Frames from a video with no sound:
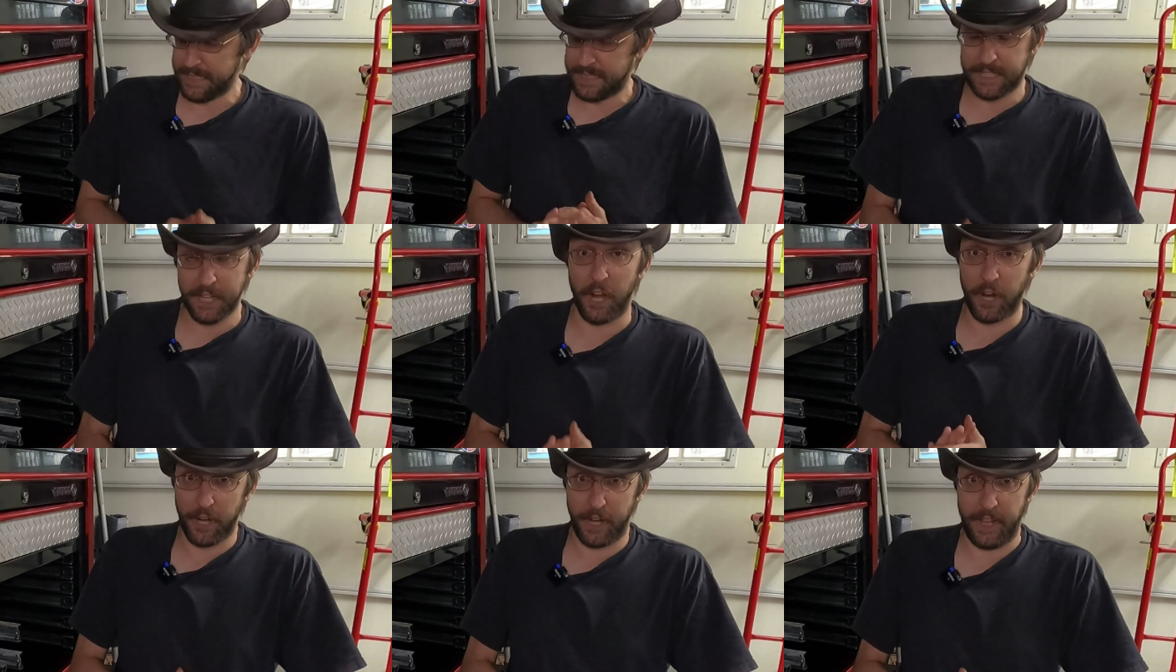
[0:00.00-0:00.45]

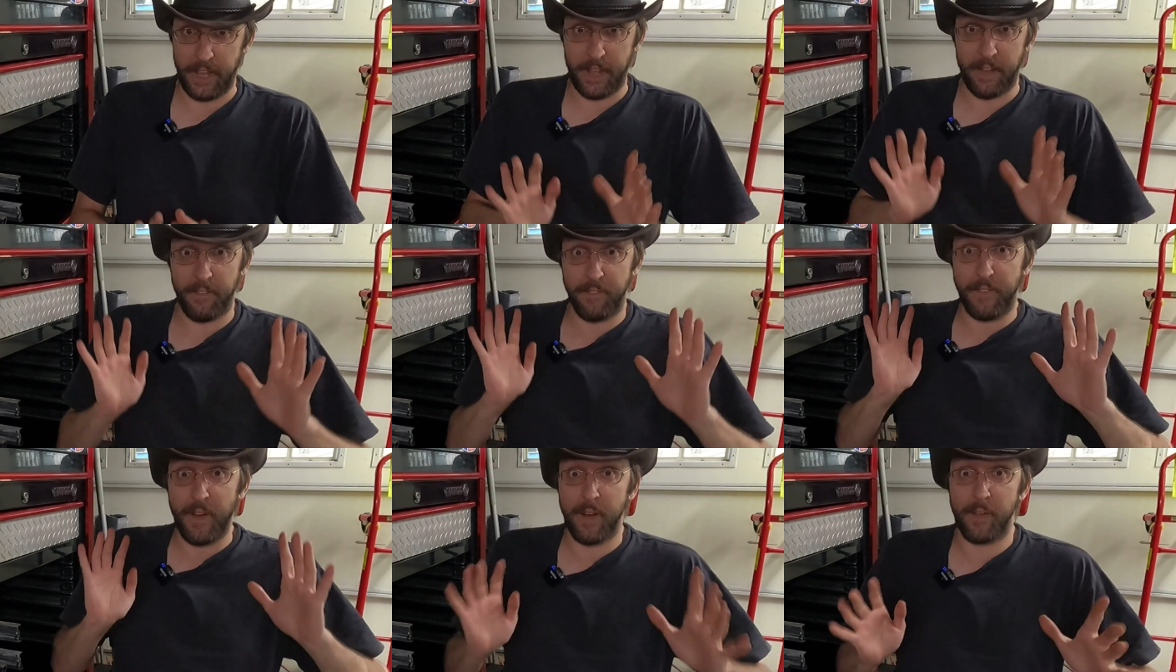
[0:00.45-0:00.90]
Dirty,
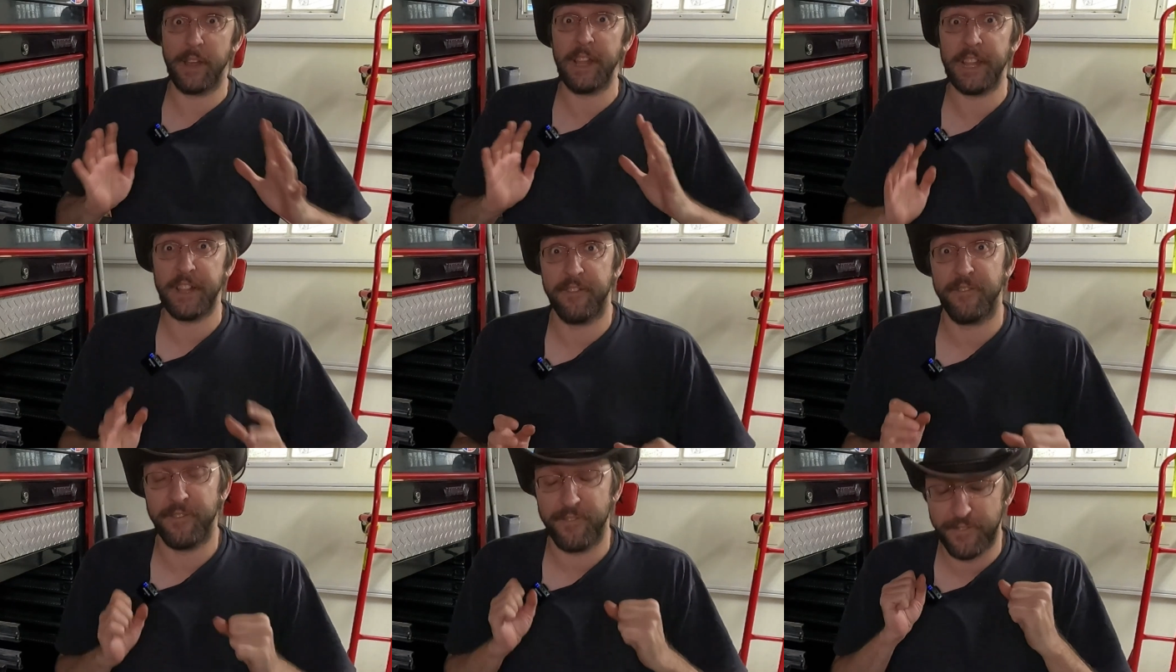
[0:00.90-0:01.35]
very,
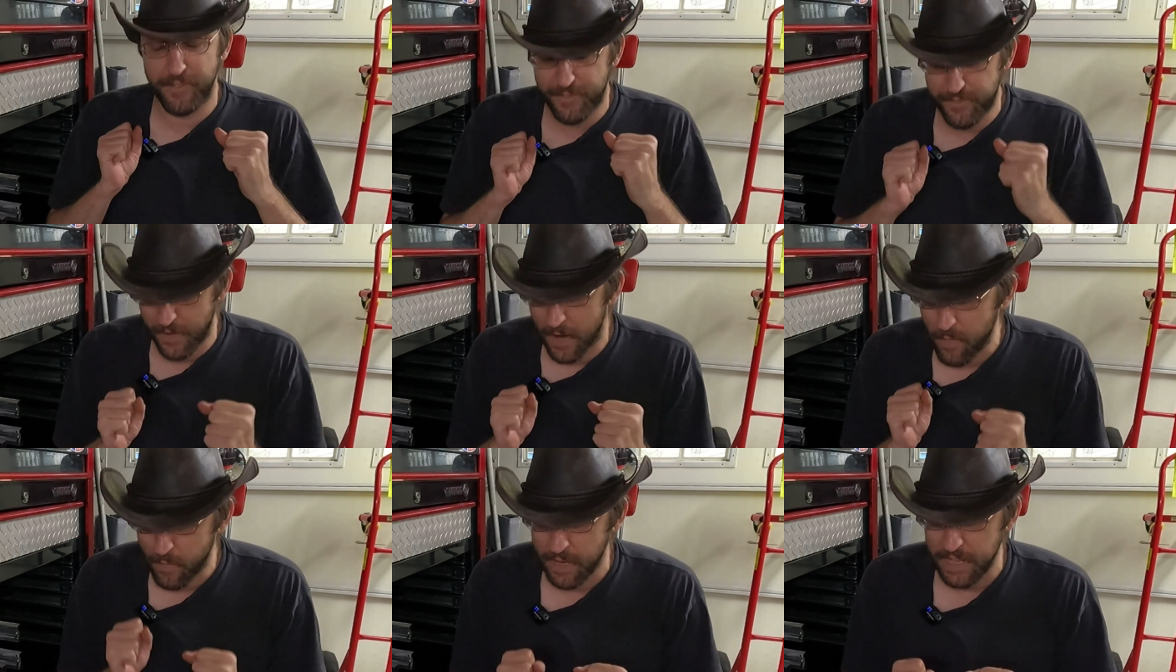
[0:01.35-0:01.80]

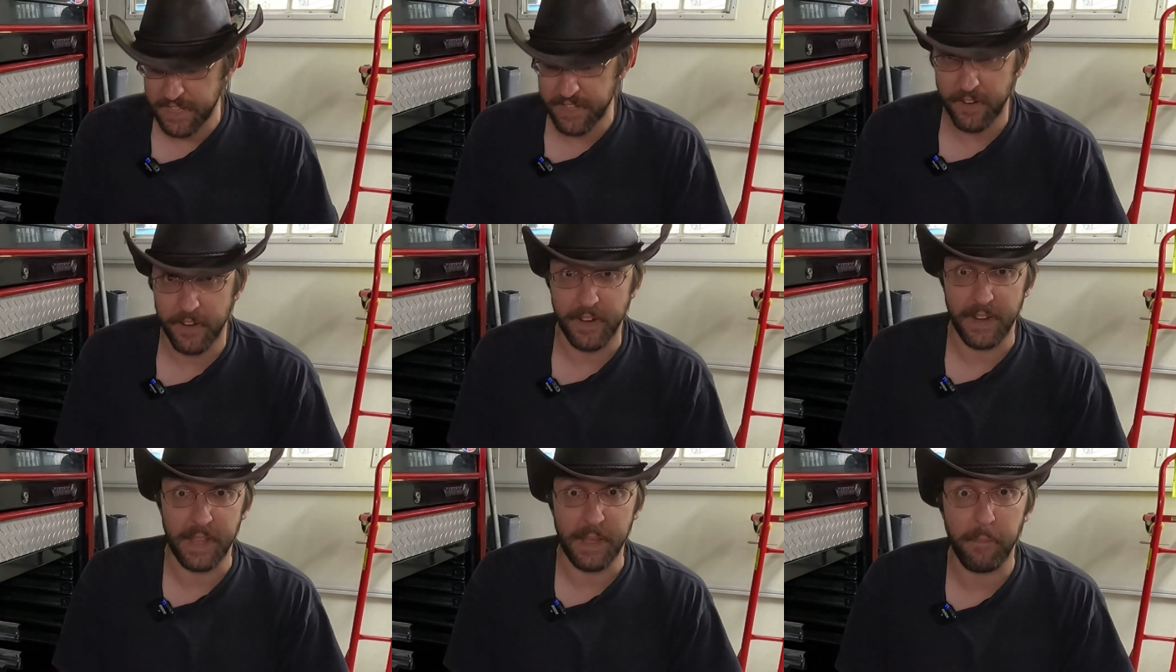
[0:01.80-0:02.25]
very
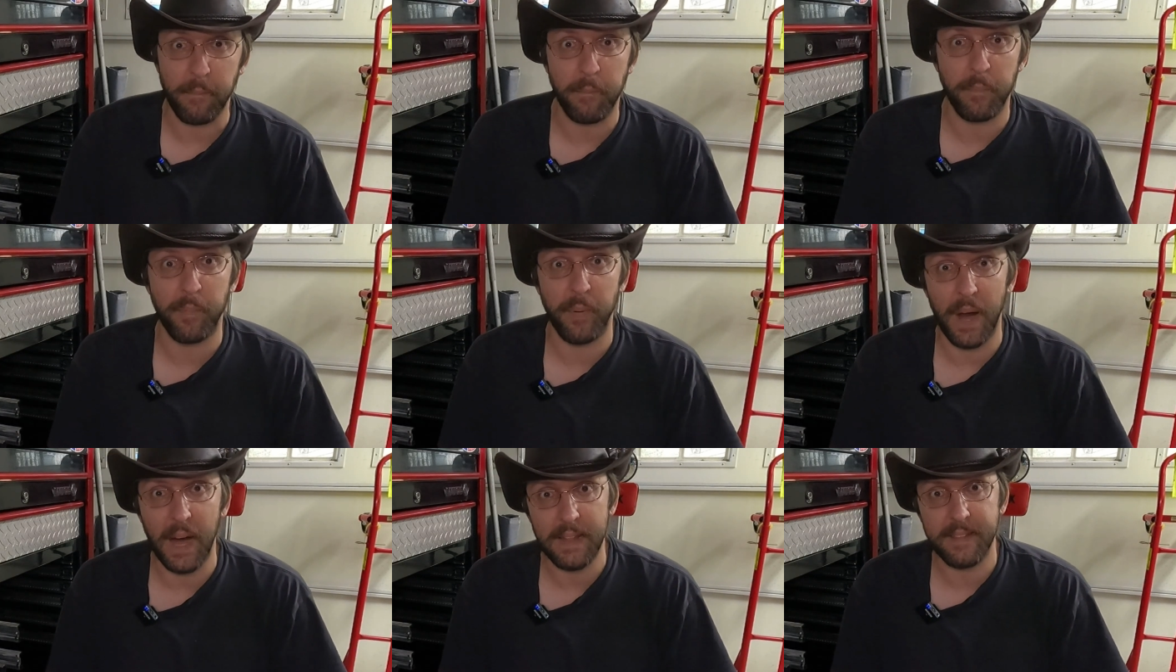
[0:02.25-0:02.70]
dirty.
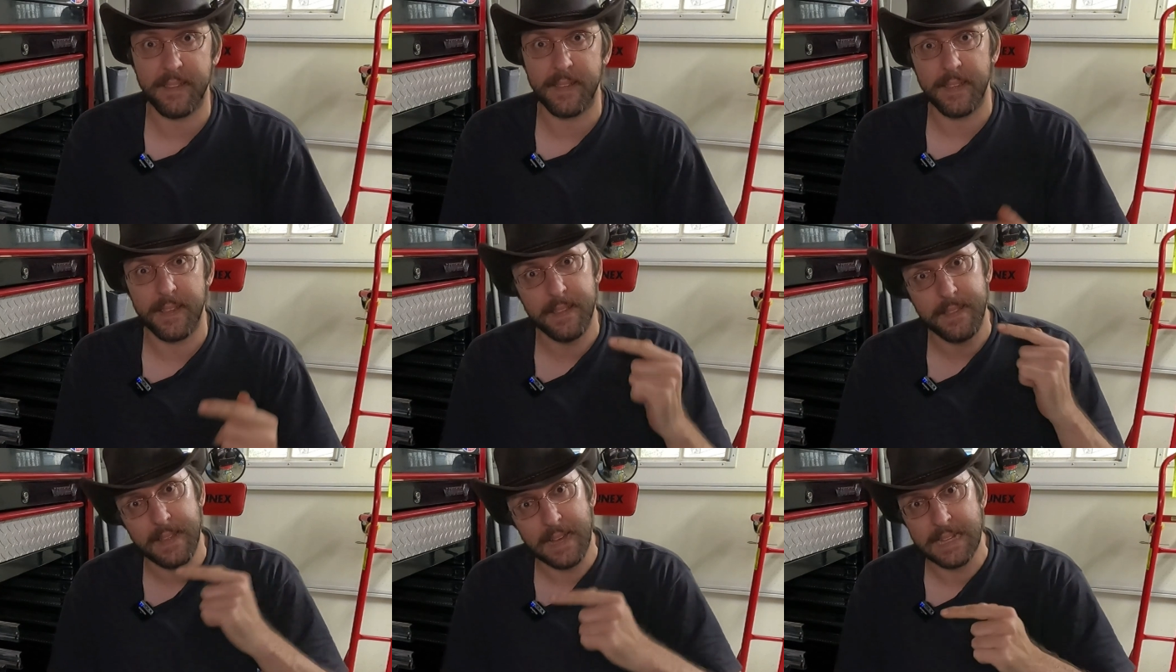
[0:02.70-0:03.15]
But
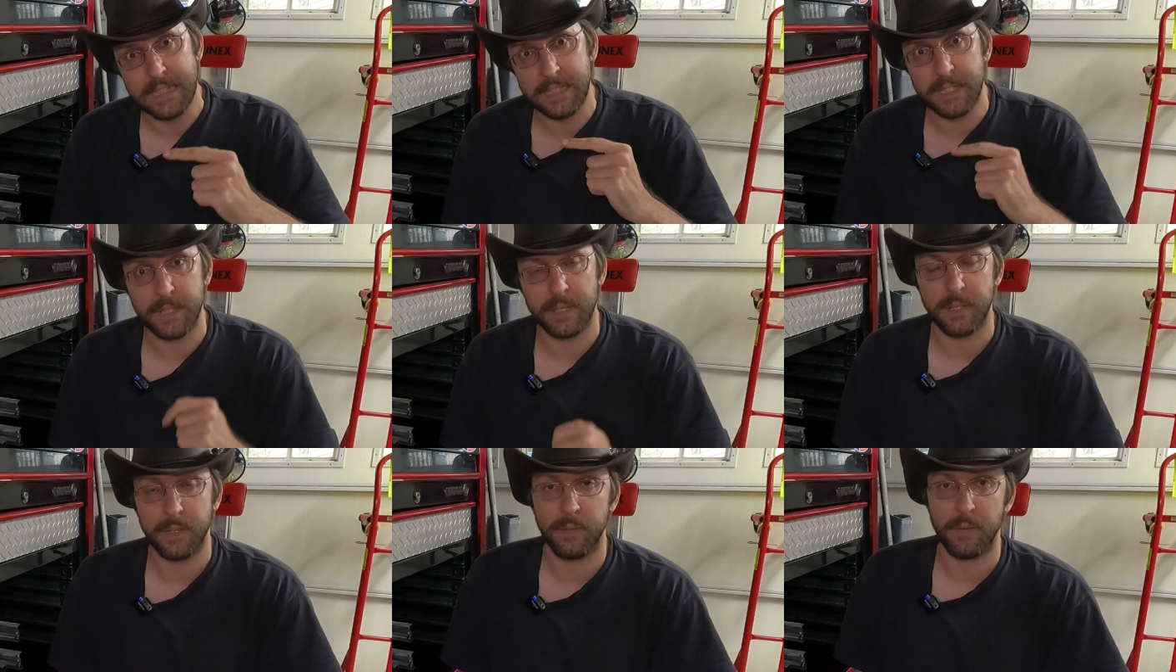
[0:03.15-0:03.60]

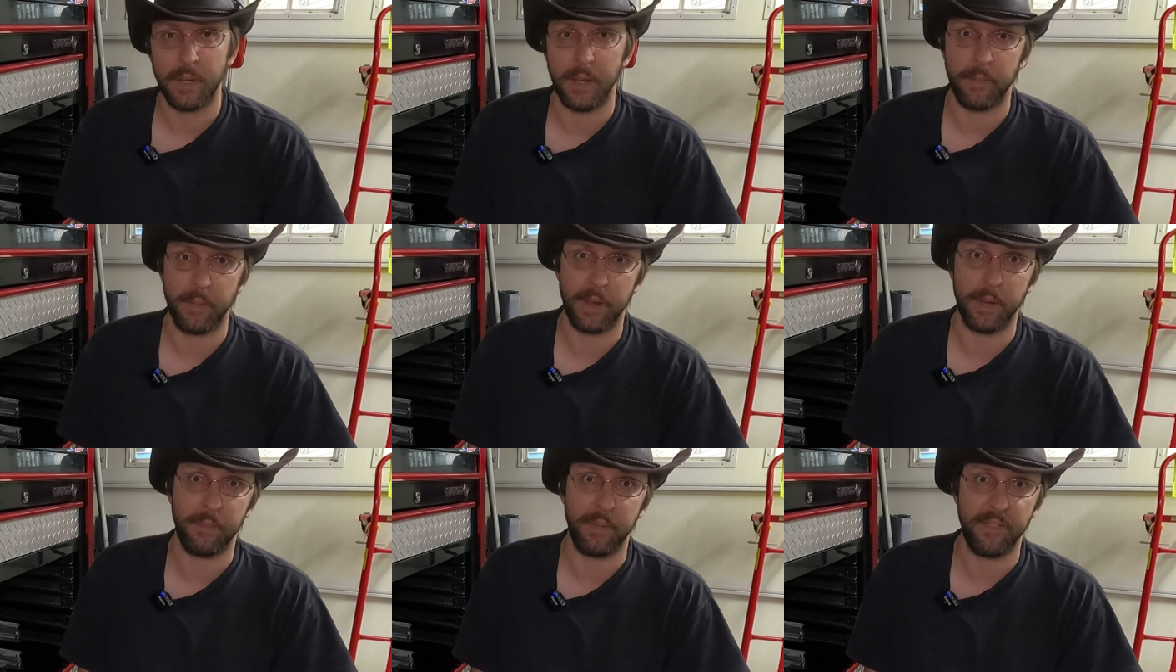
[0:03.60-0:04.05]
that's what
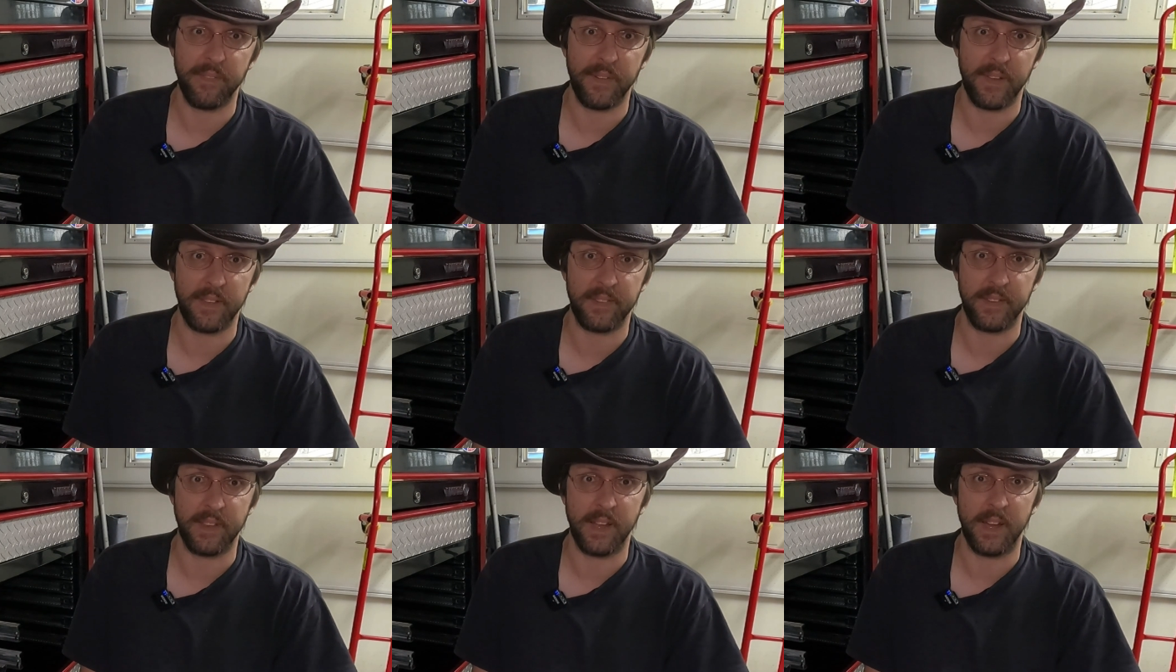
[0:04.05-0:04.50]
I'm going to be
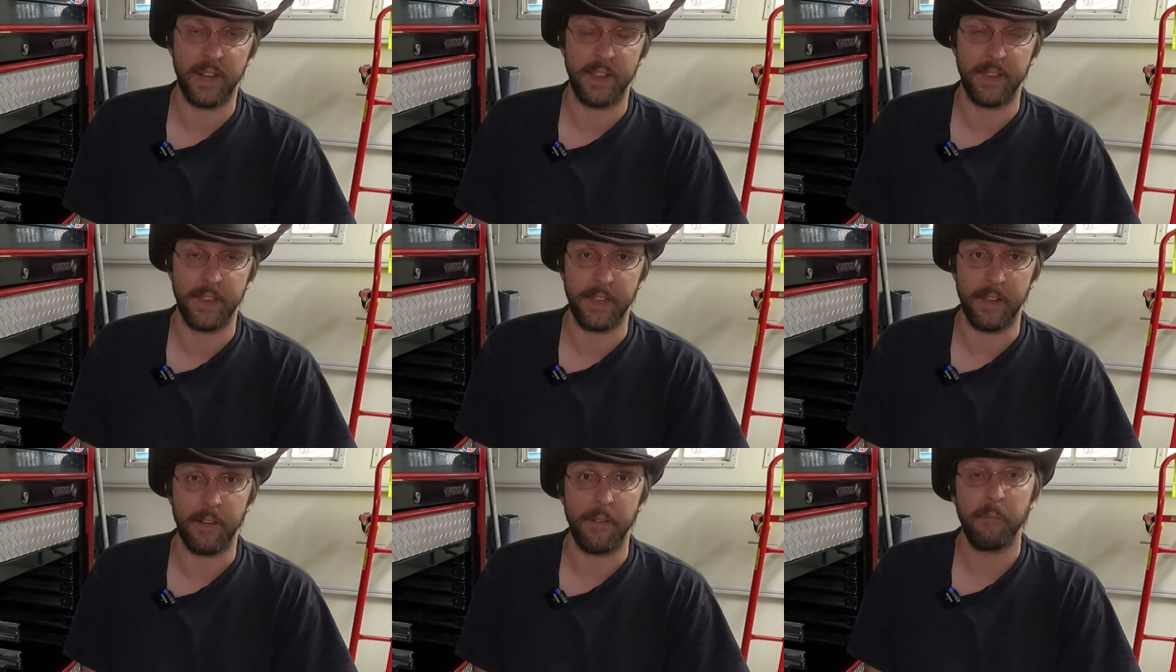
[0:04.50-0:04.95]
fixing
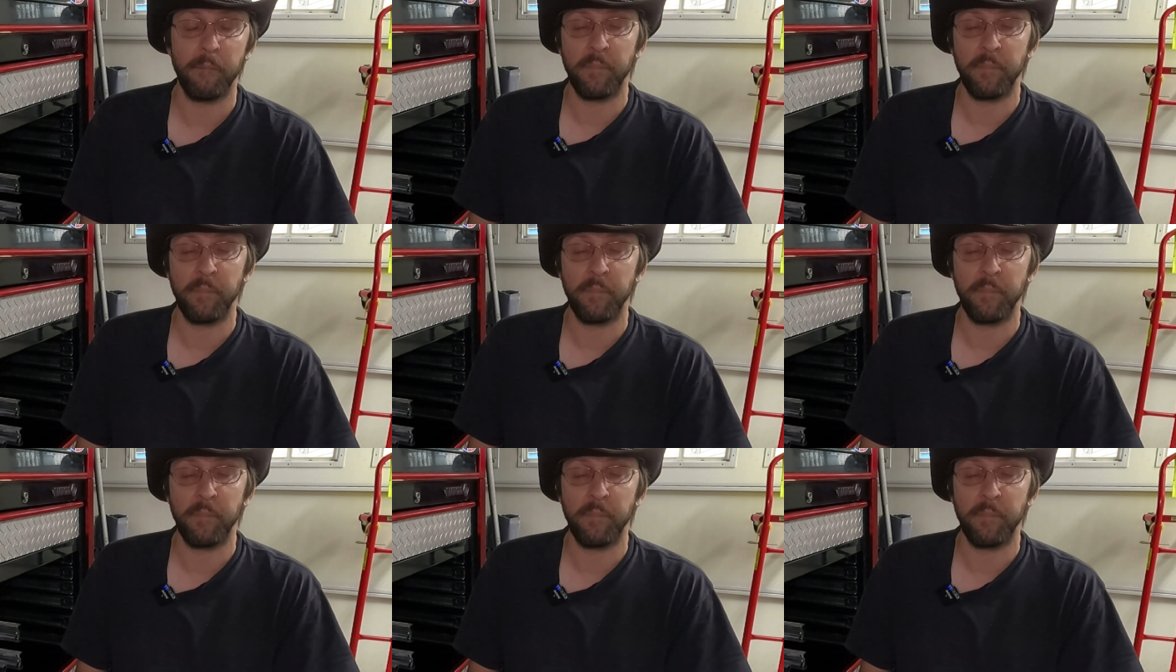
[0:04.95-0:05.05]
on here.